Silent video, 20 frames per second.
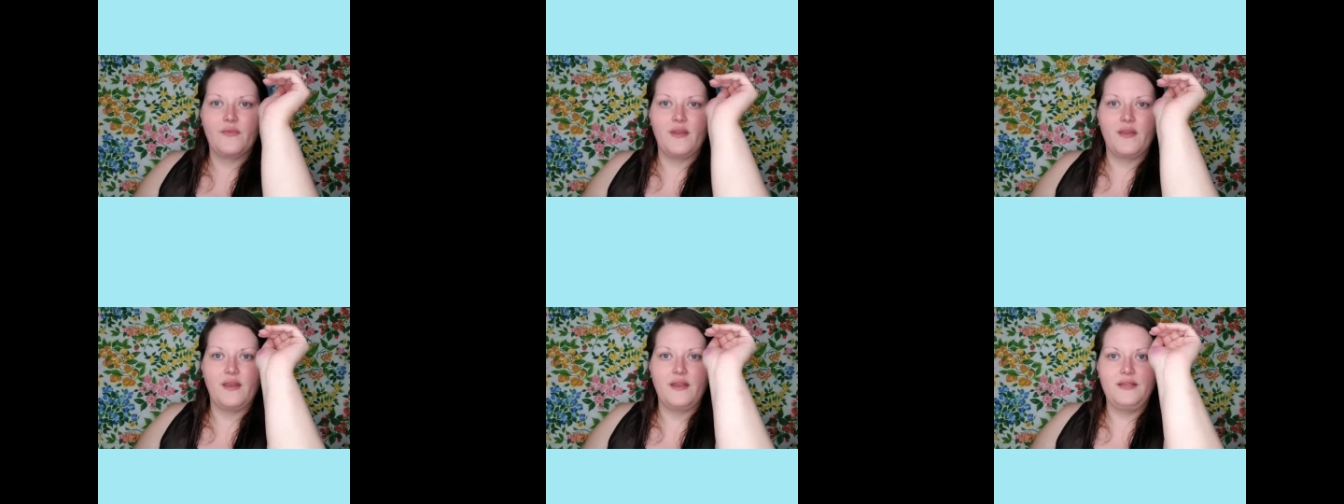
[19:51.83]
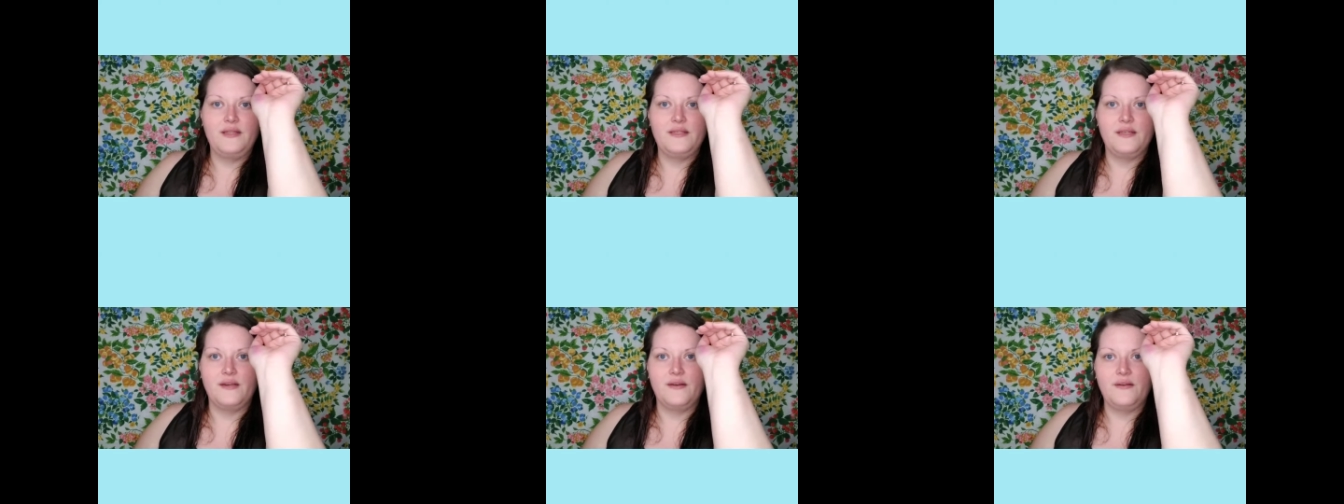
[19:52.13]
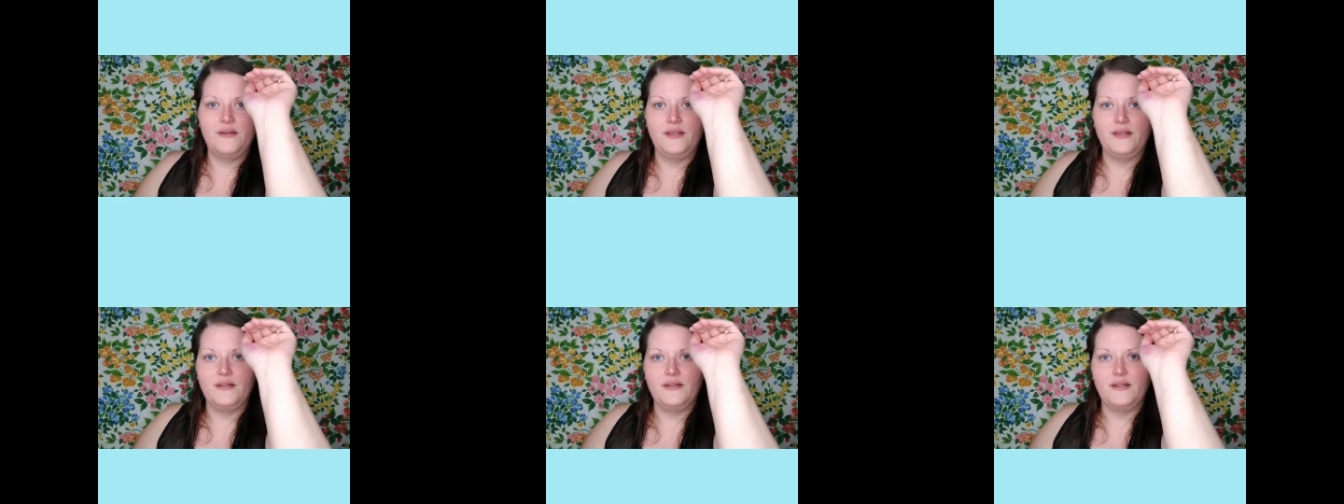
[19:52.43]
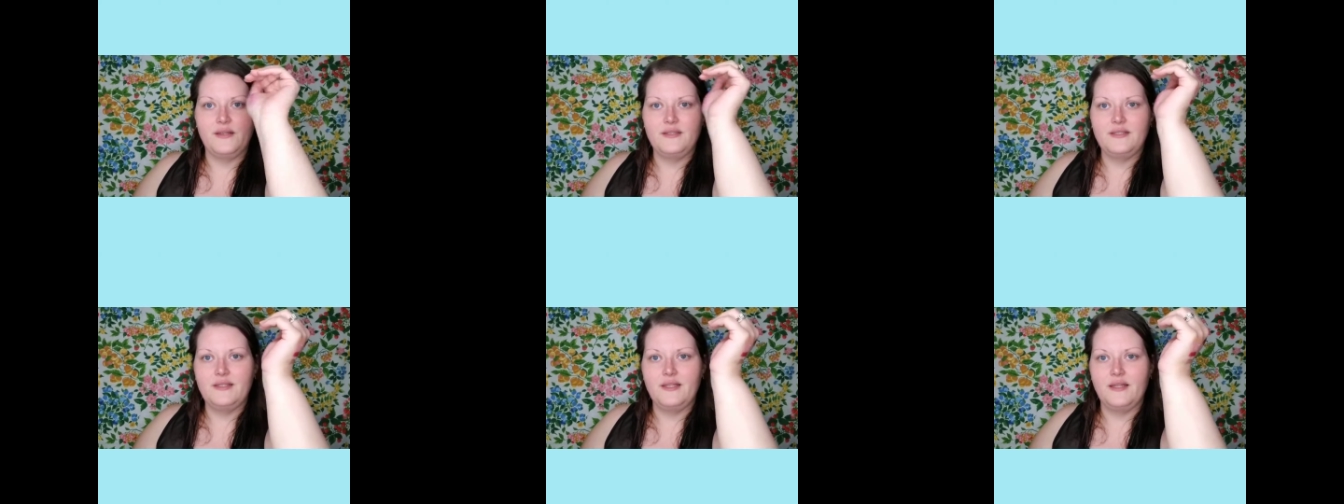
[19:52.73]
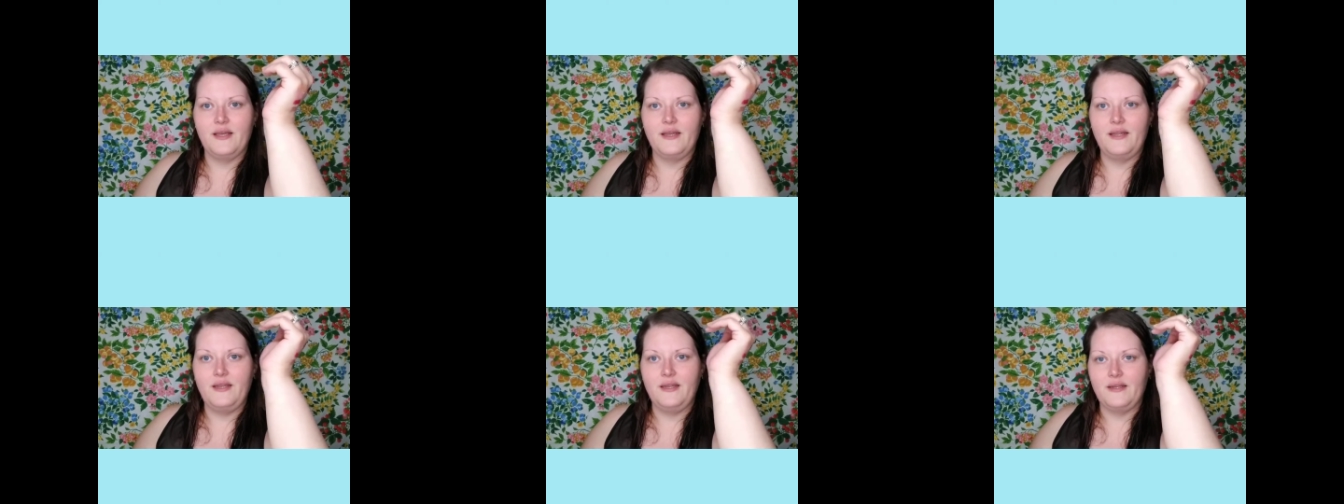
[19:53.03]
I tell you, this
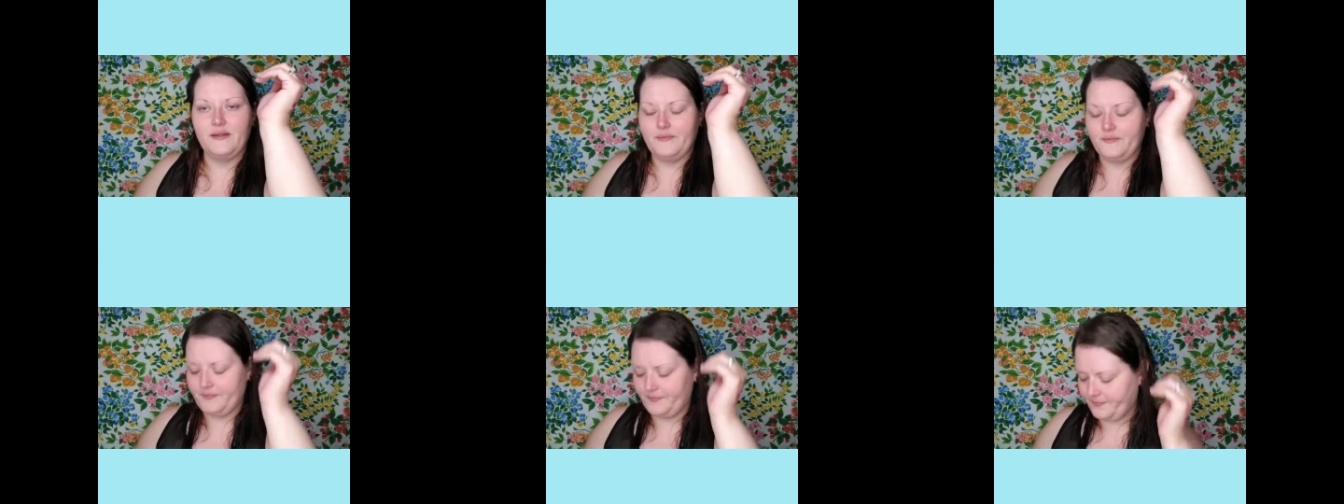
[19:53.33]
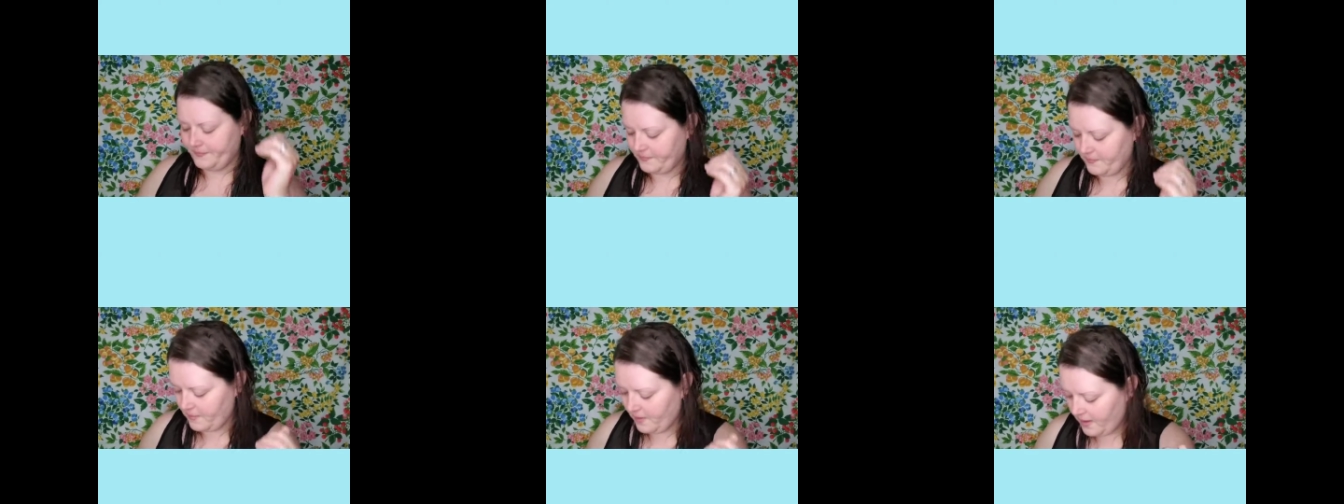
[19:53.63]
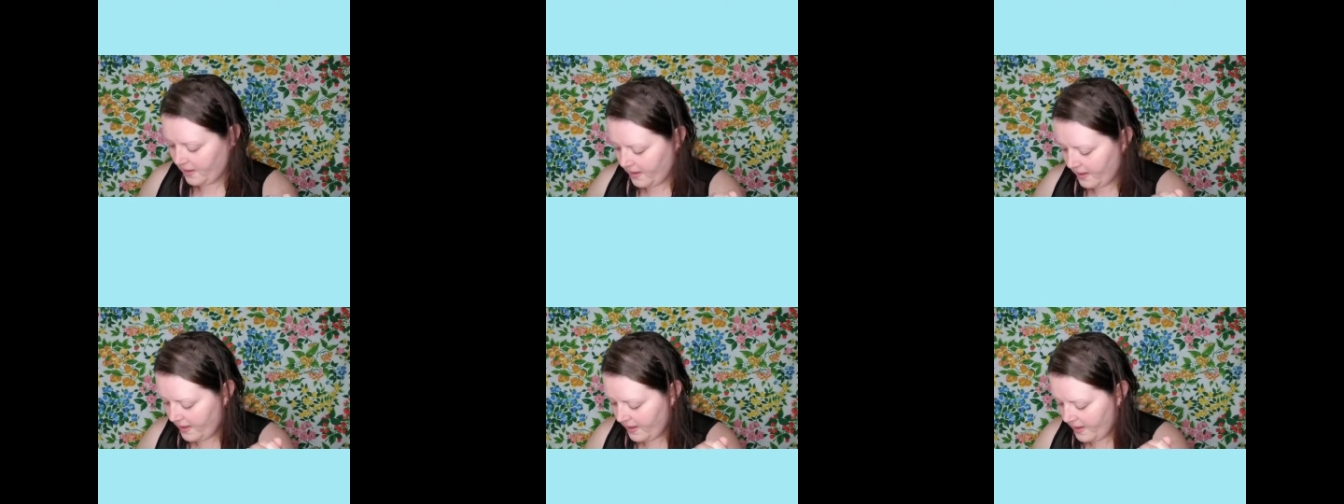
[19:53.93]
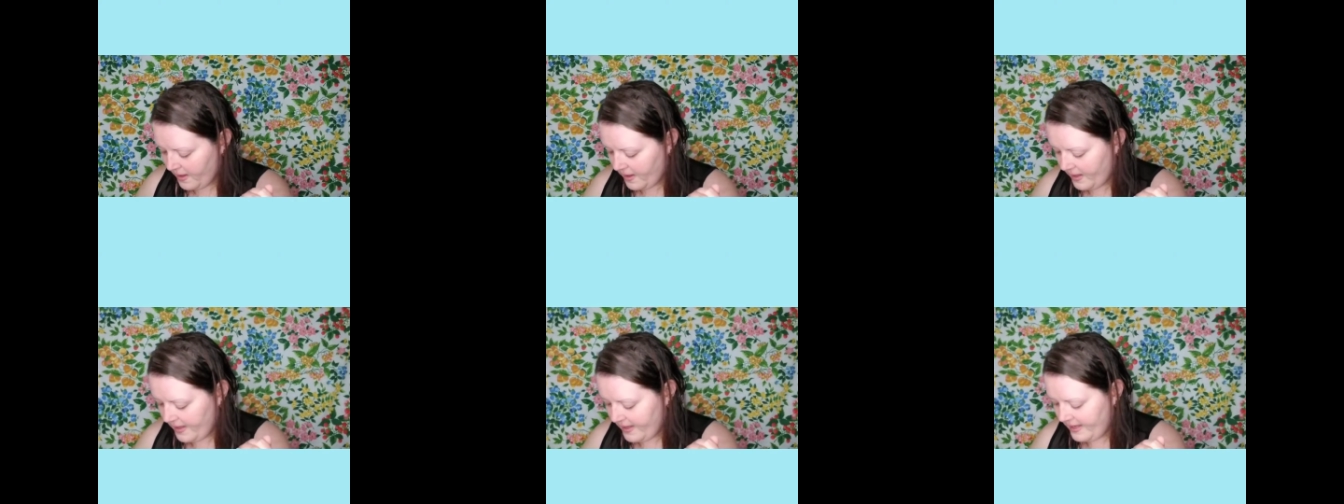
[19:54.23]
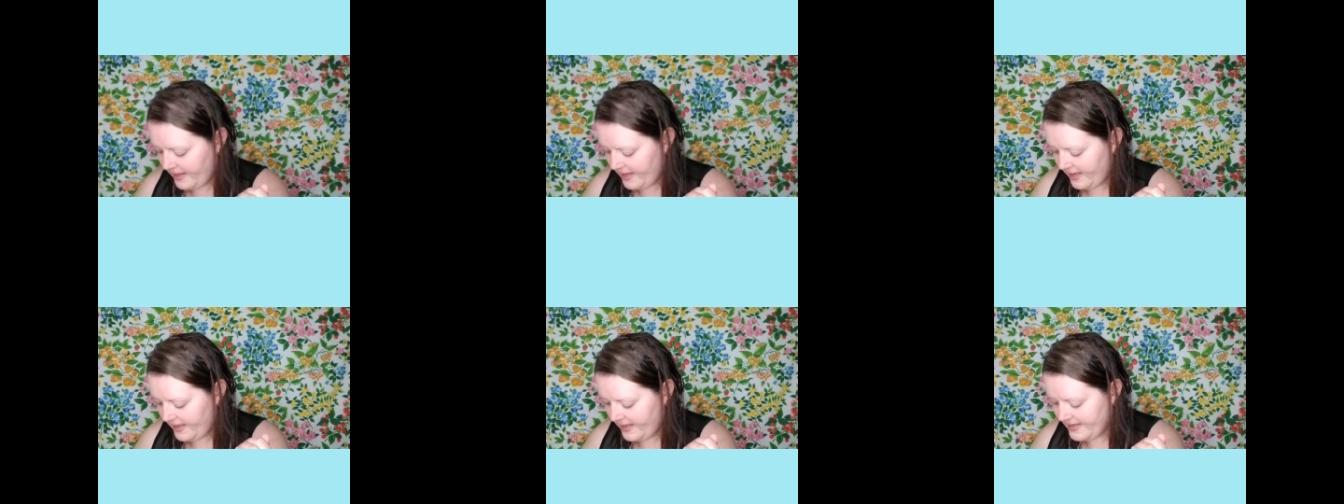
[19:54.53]
lighting.
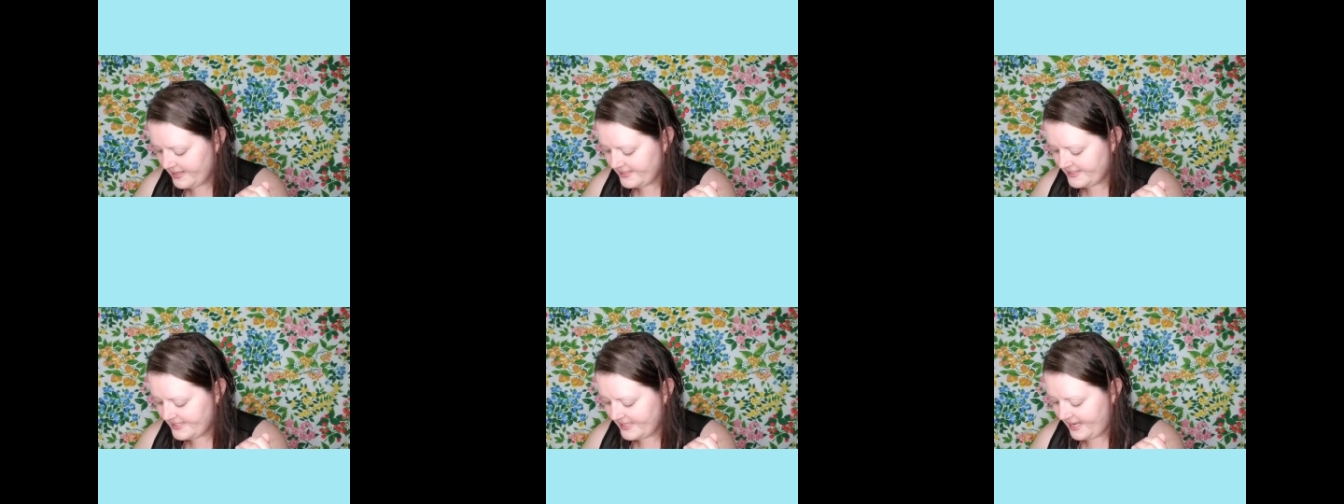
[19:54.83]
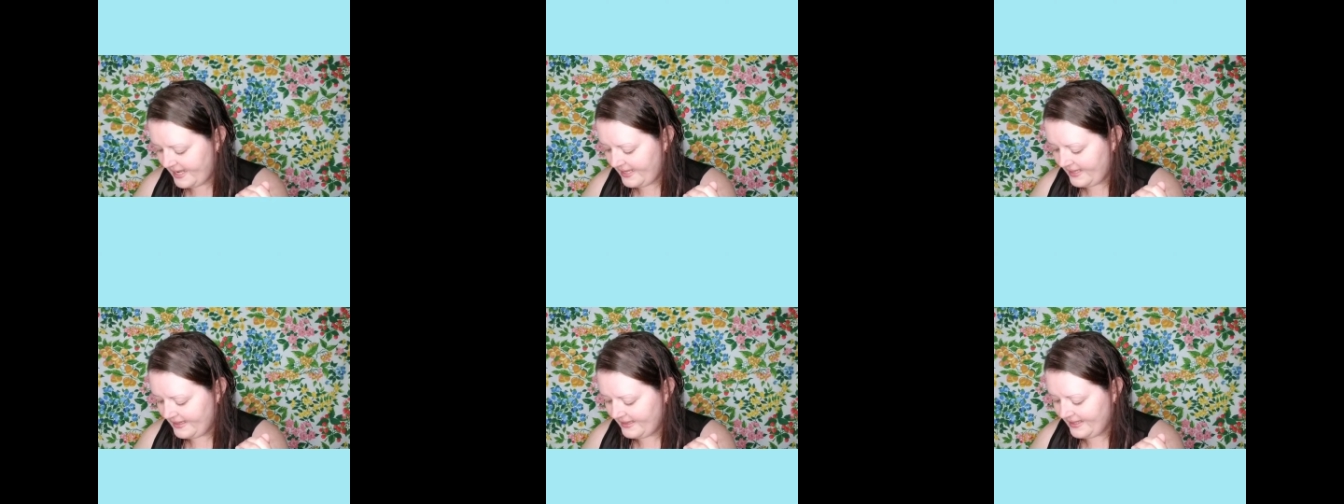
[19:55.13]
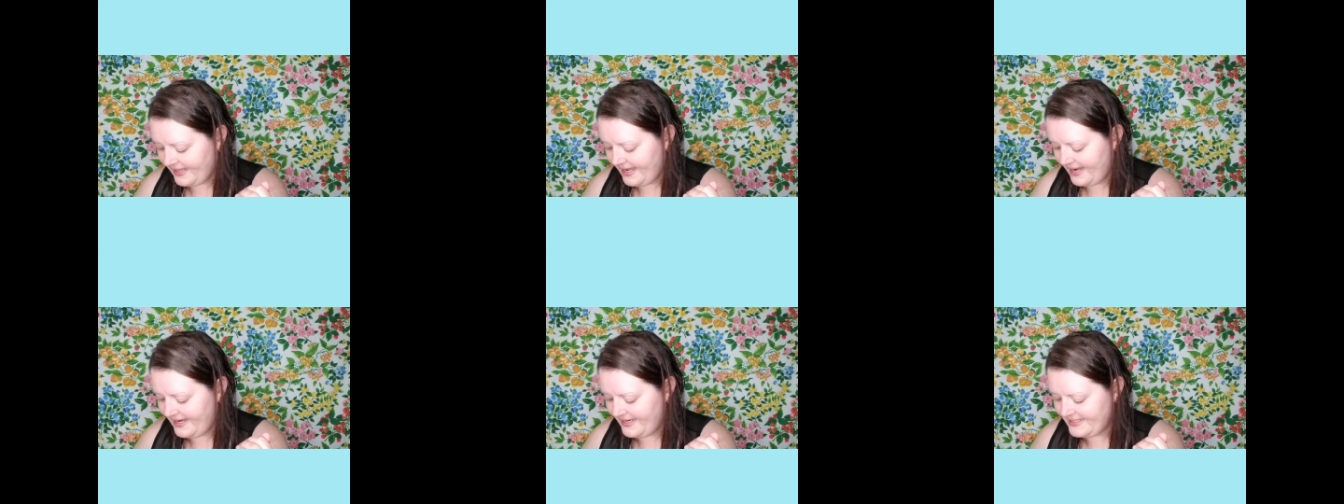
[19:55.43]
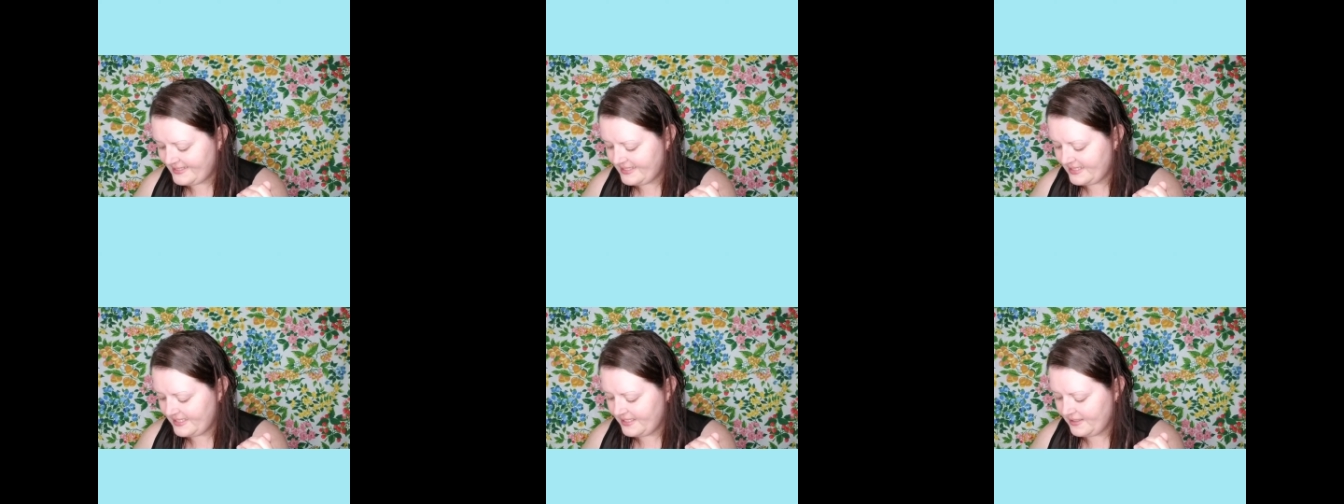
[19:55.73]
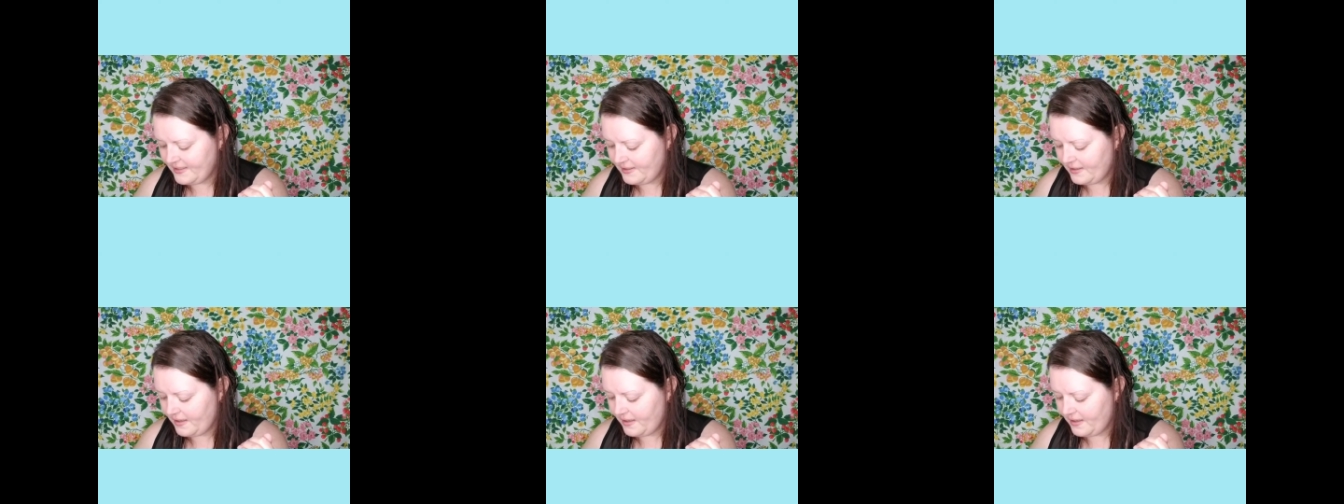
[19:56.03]
It is a light,